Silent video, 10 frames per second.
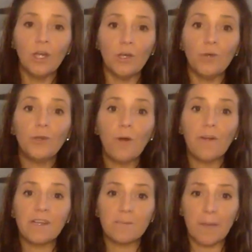who you
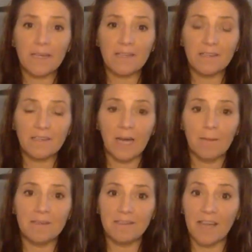are expecting to come
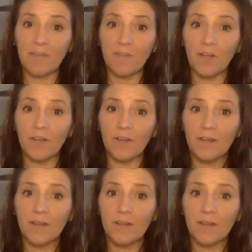and save you.